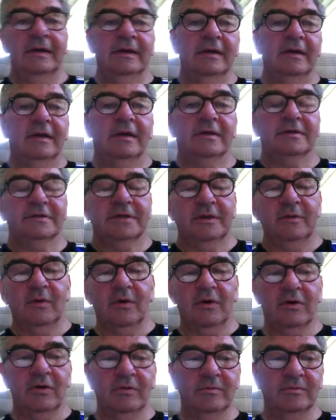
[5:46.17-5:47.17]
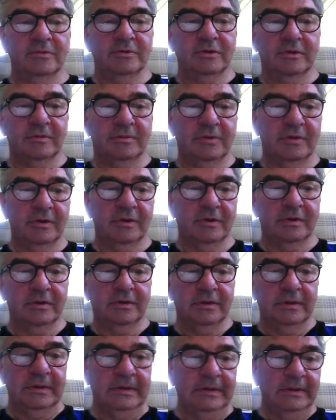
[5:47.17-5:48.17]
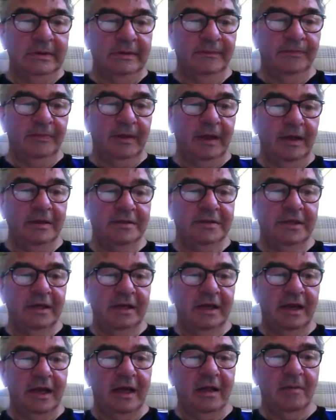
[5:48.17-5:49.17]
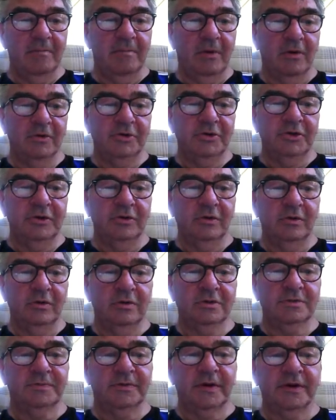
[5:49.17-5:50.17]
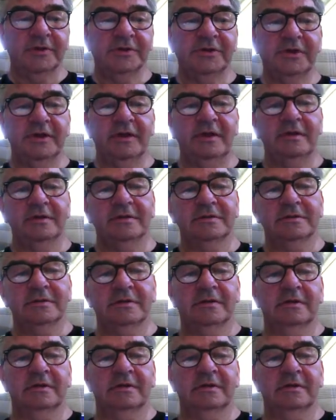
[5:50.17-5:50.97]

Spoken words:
Let's see what comes up. ECDL module spreadsheets,